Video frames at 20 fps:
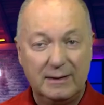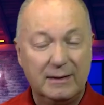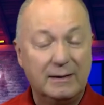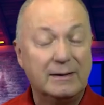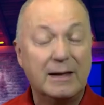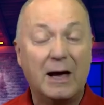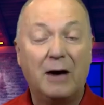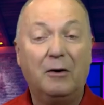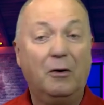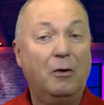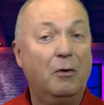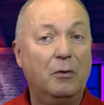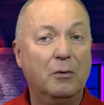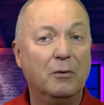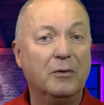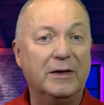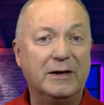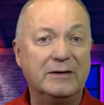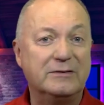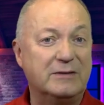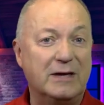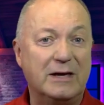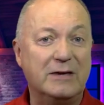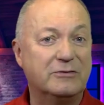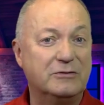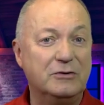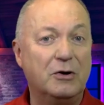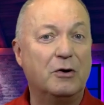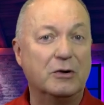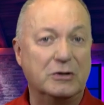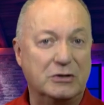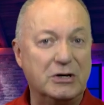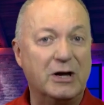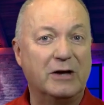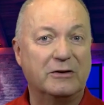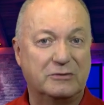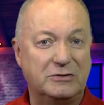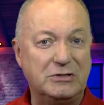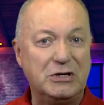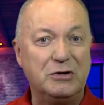Now, all this is not
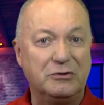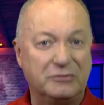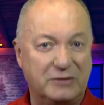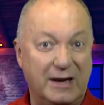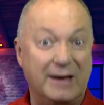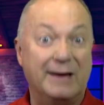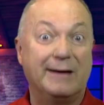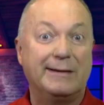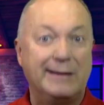just using